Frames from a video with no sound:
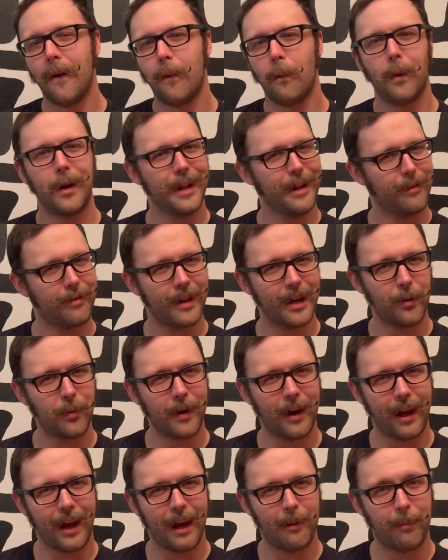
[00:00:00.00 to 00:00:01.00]
What do you think would
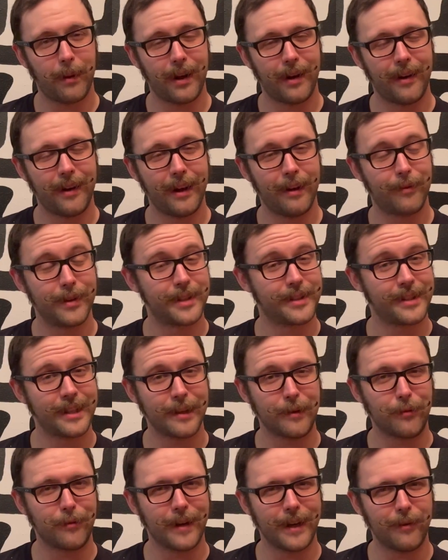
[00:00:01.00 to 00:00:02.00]
happen if a
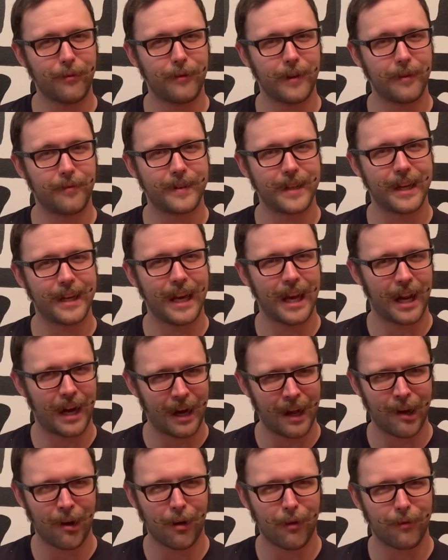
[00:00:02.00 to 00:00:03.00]
SIG 550 and
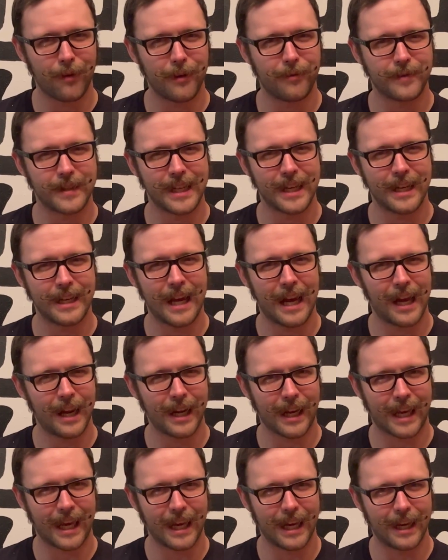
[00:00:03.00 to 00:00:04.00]
an AR-15 had a
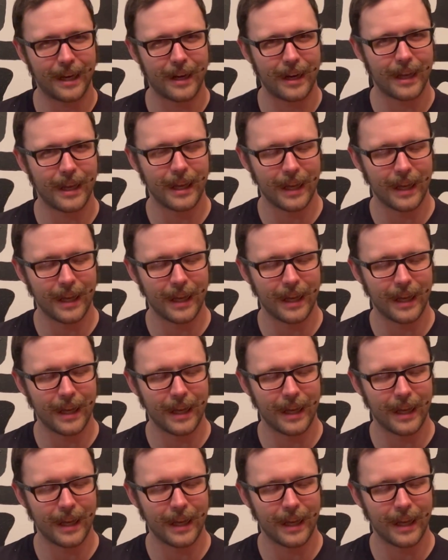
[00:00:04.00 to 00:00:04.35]
kid?